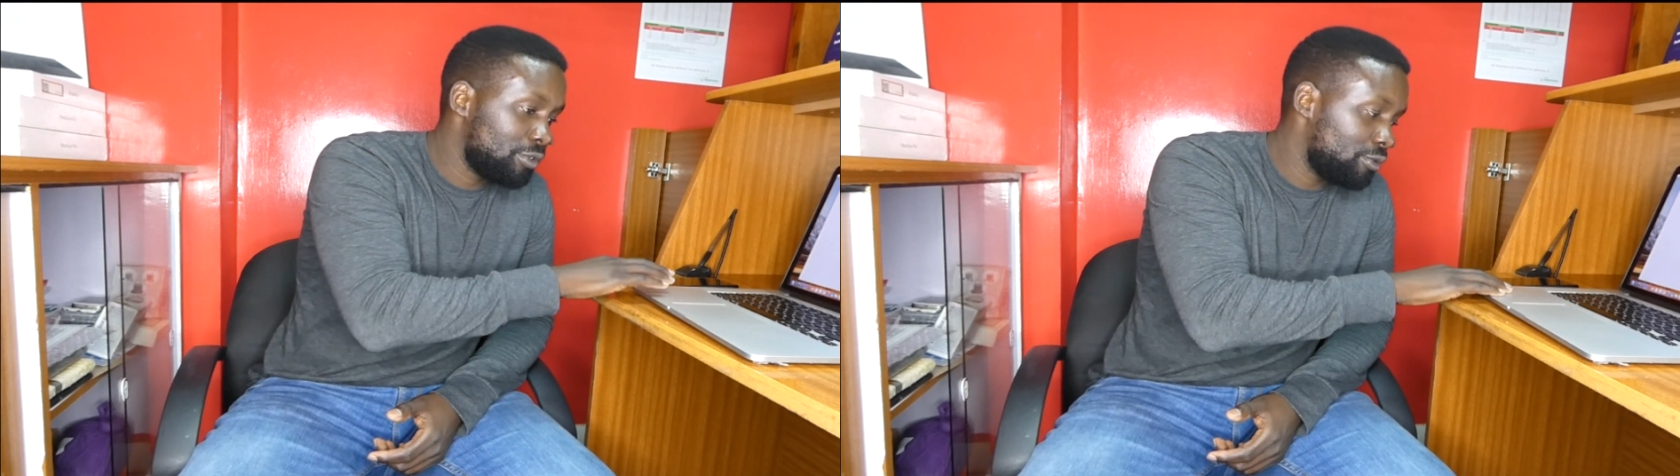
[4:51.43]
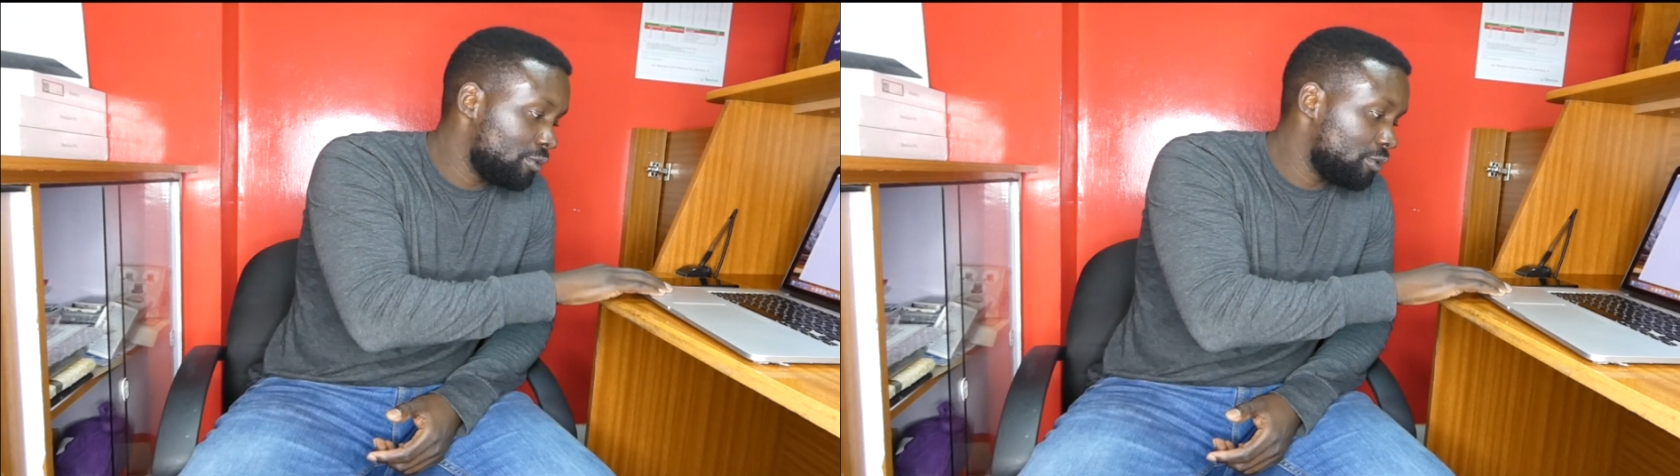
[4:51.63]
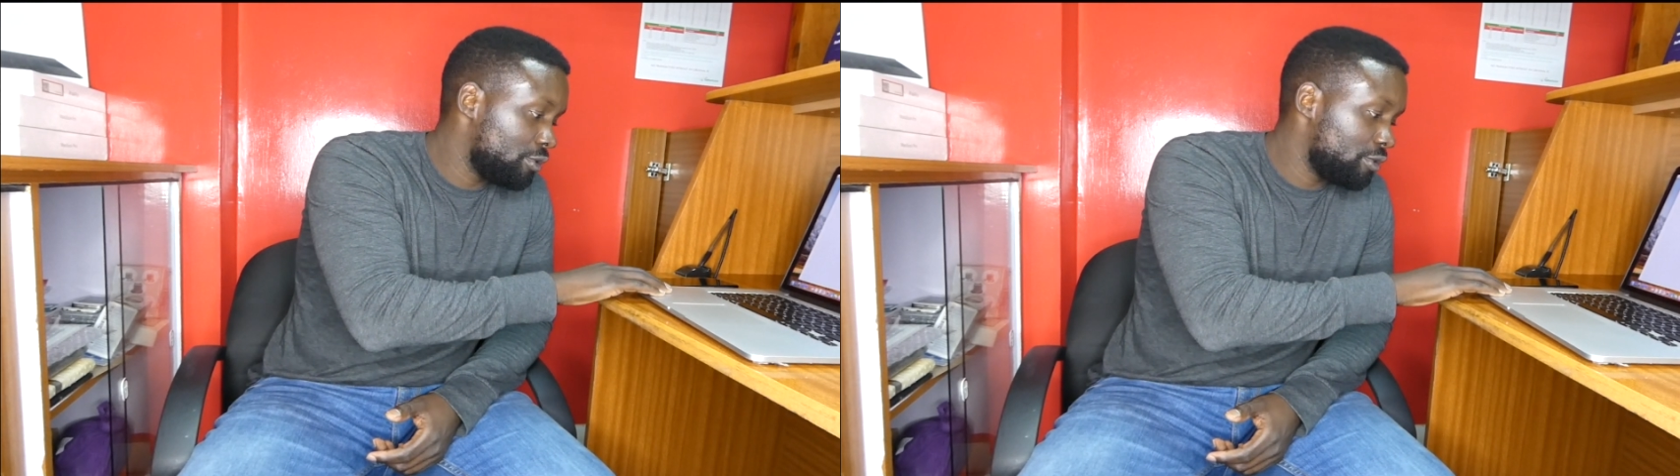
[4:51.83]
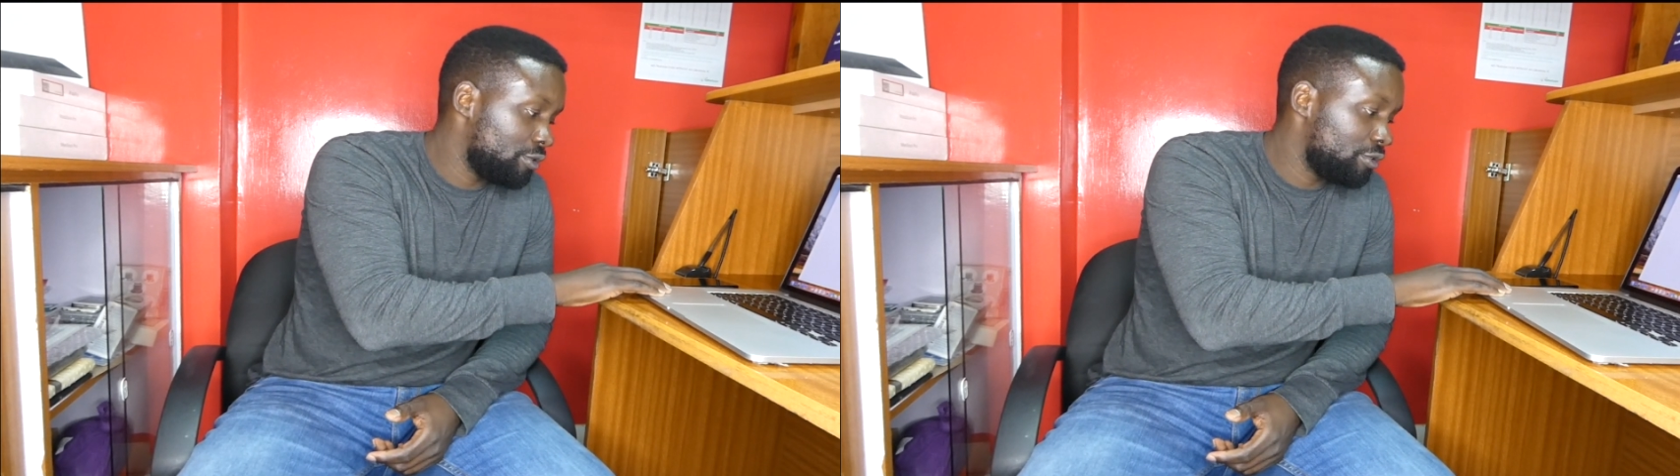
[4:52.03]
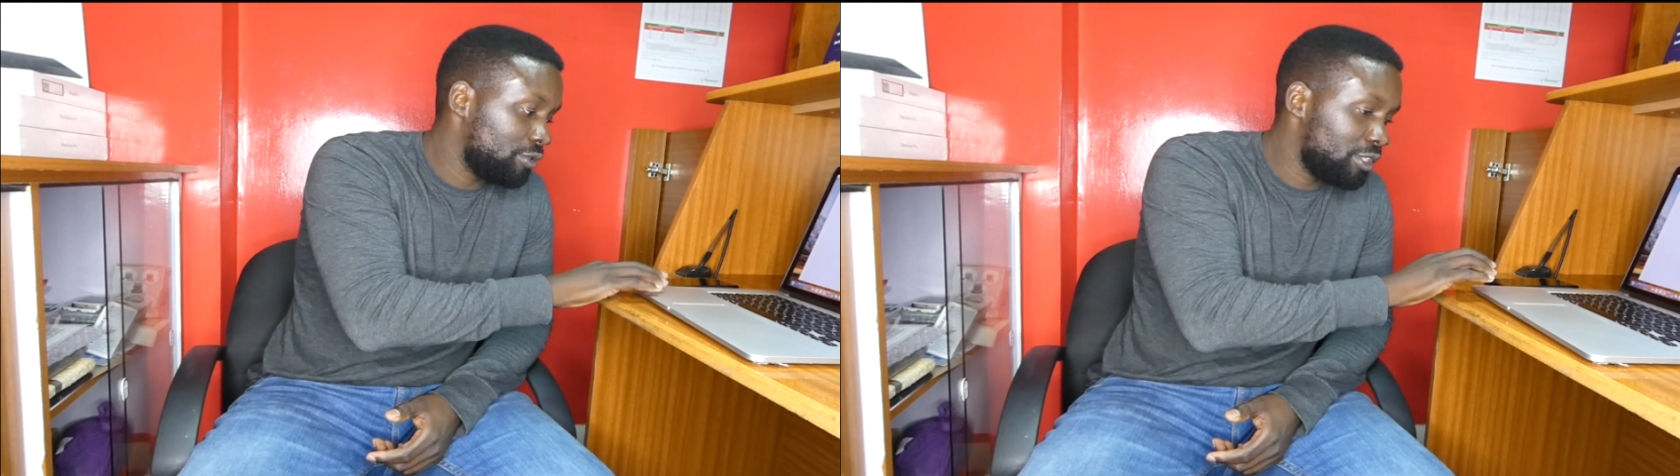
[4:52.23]

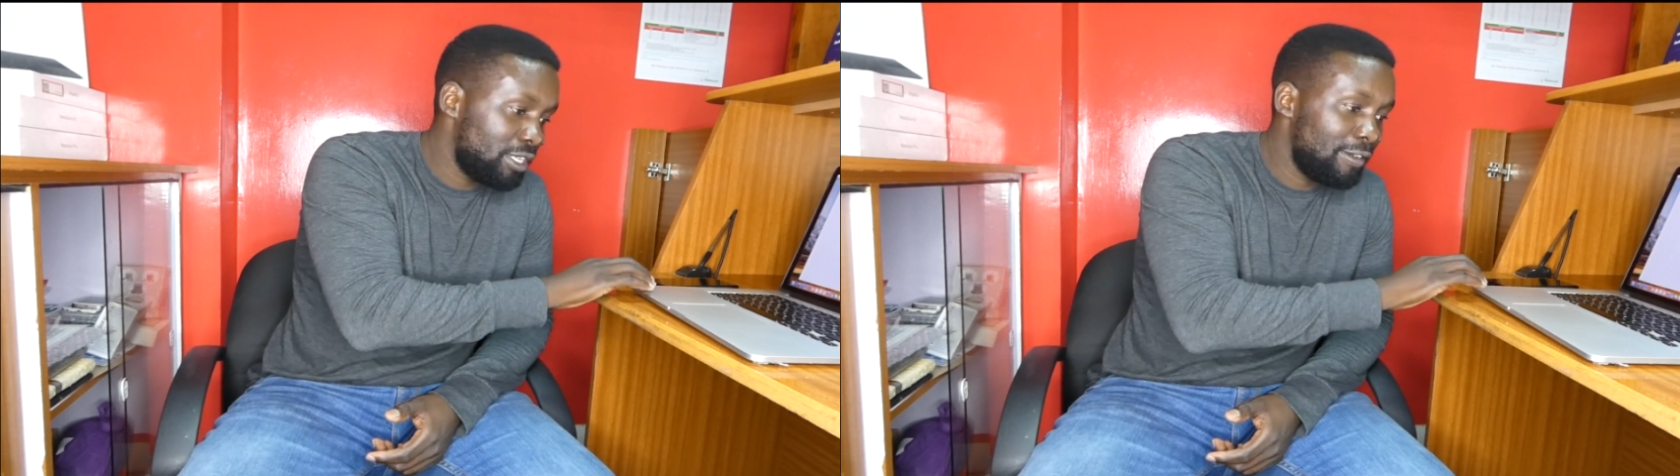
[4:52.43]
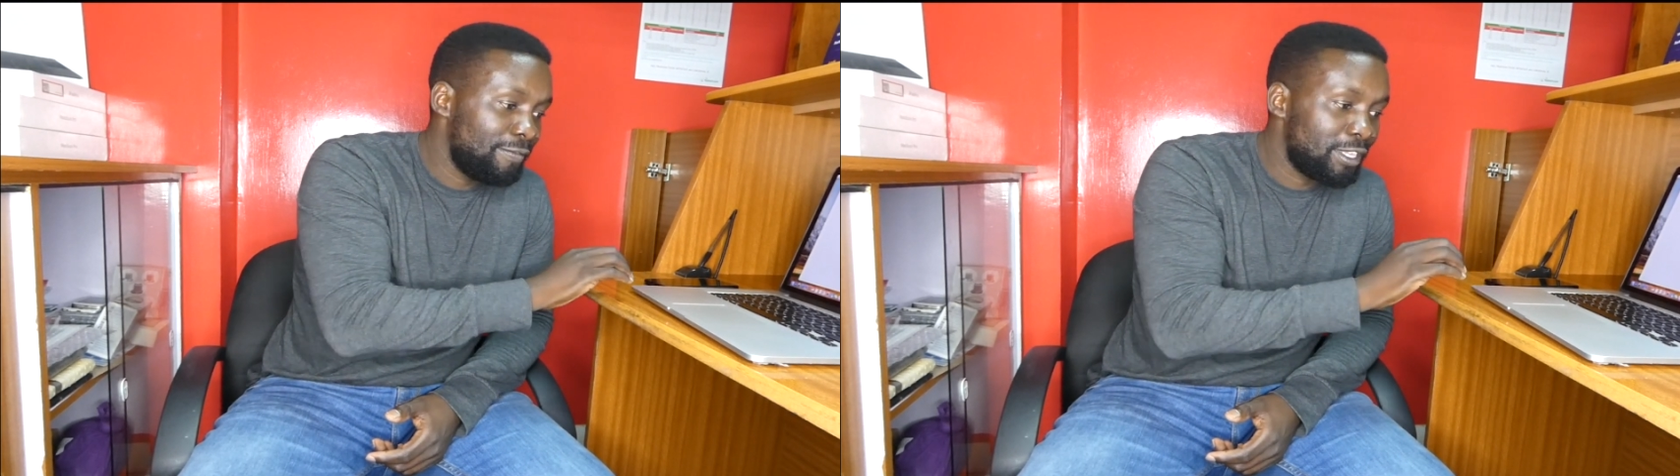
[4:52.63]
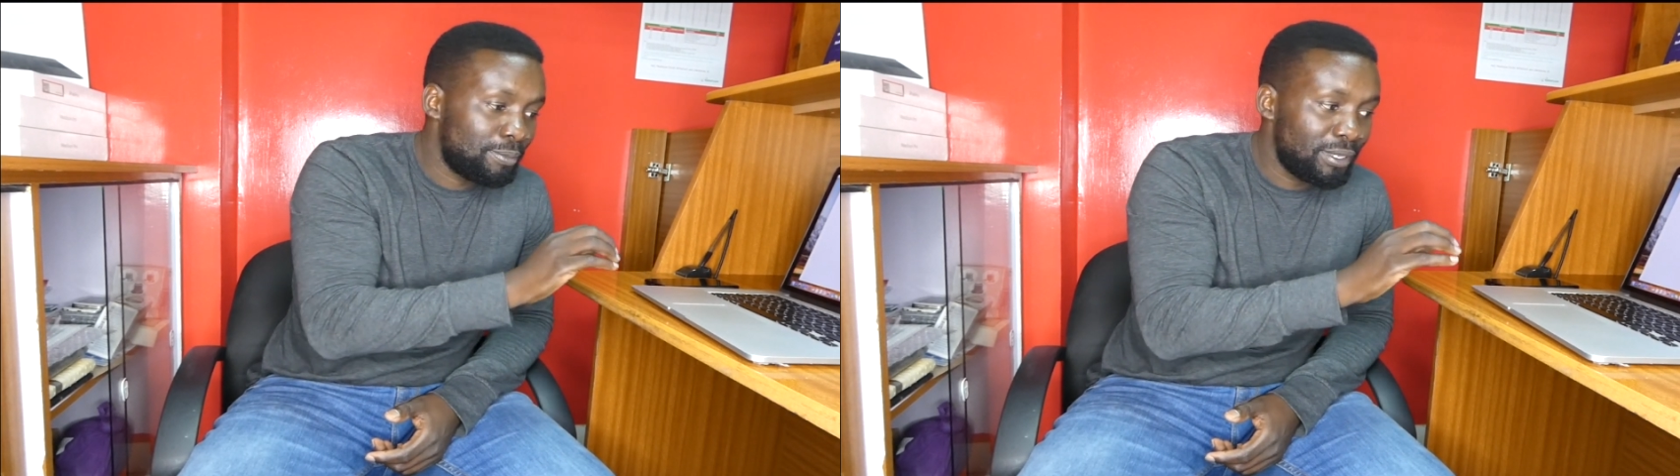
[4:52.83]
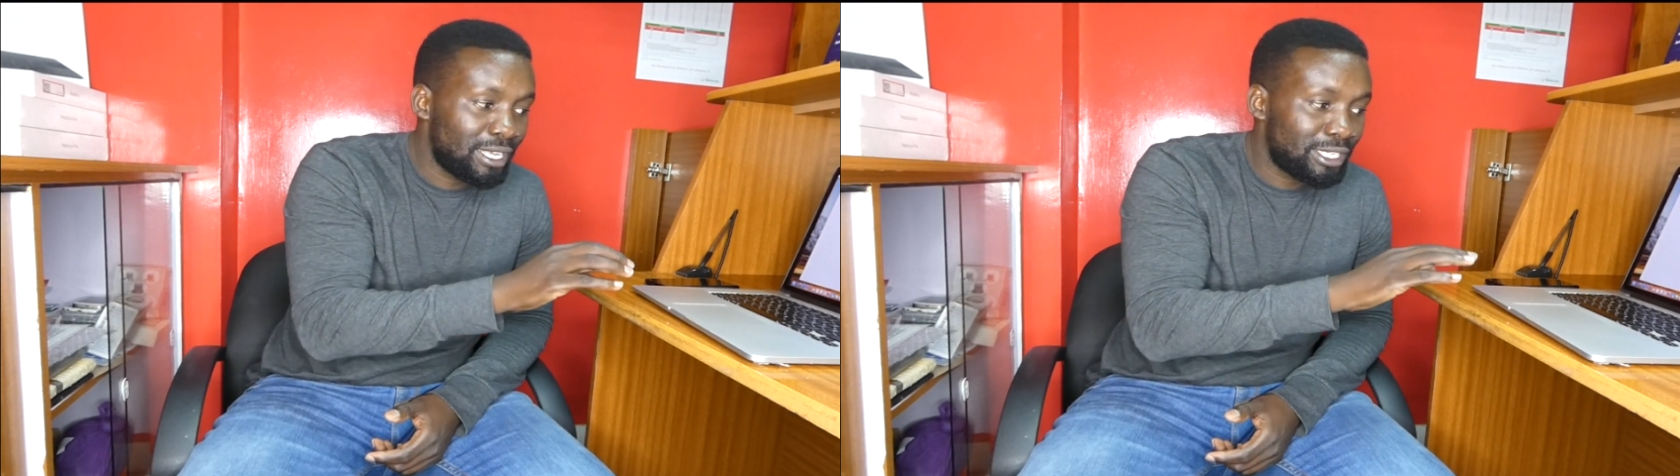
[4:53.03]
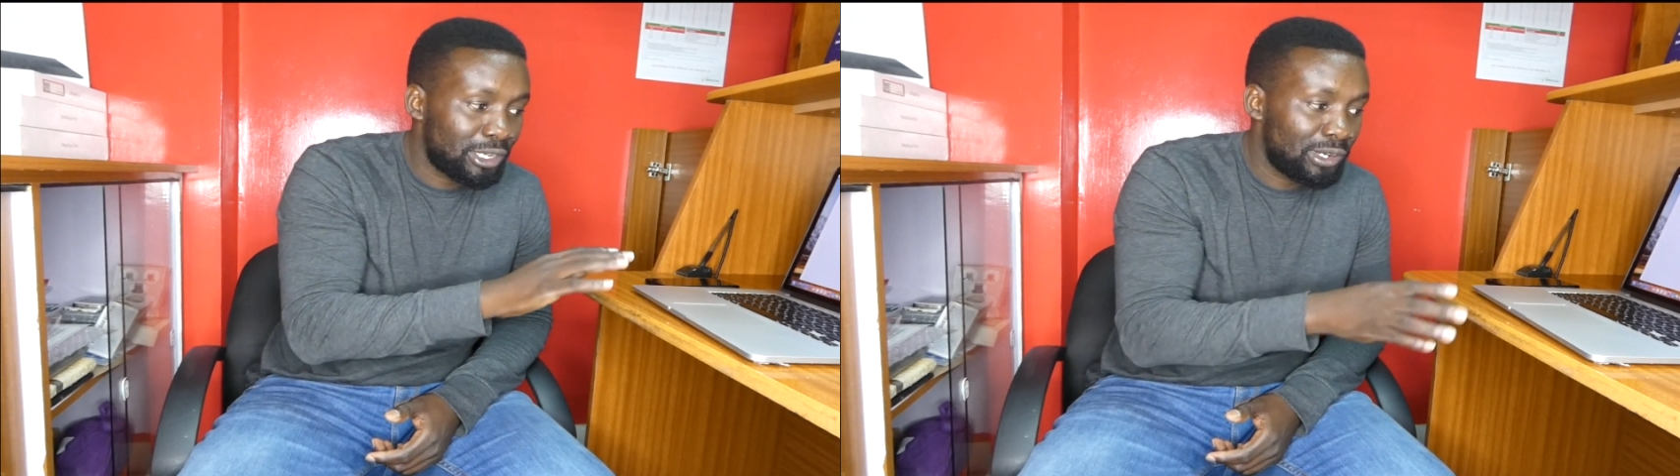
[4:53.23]
to see if the
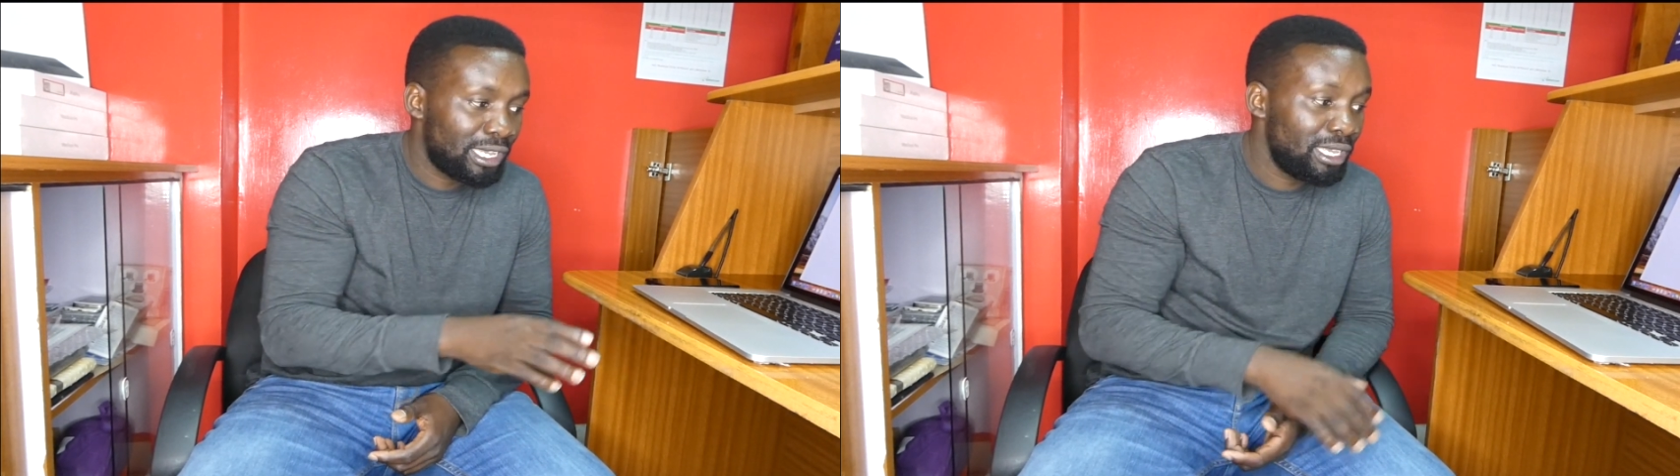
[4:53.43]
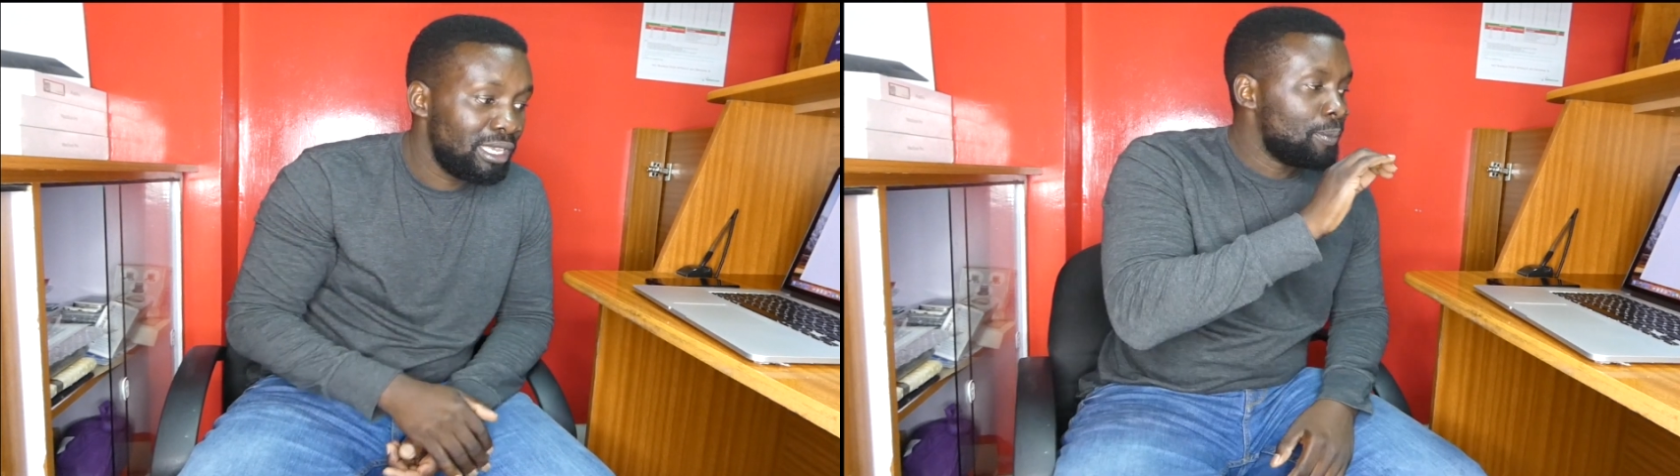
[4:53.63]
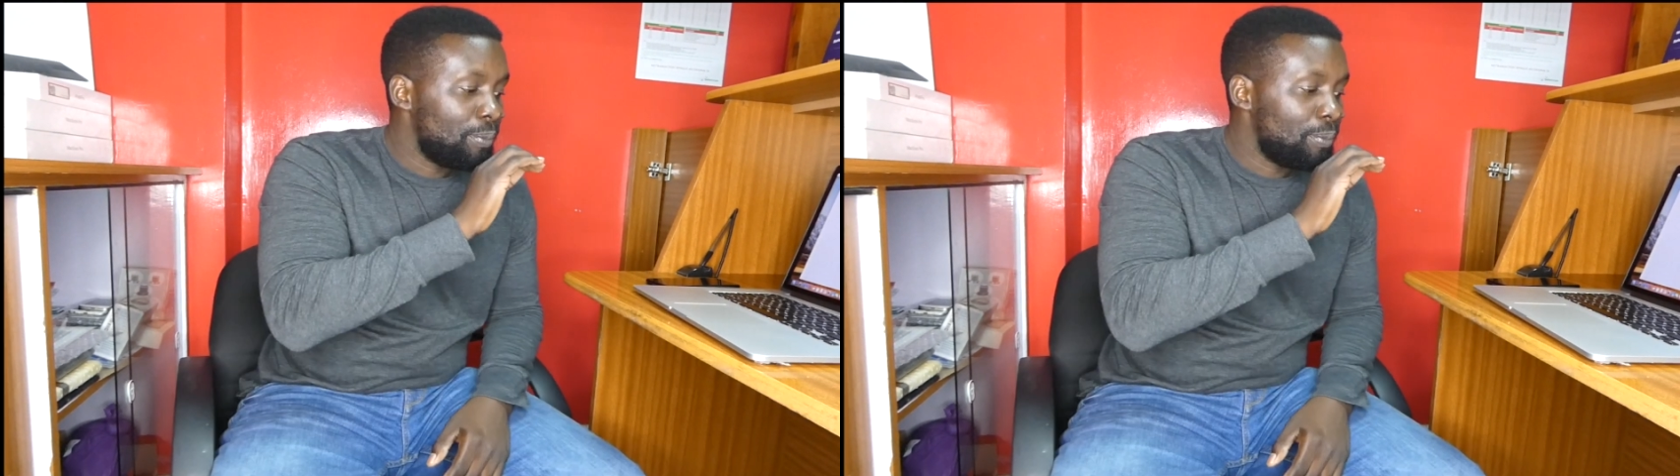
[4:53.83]
speakers are okay.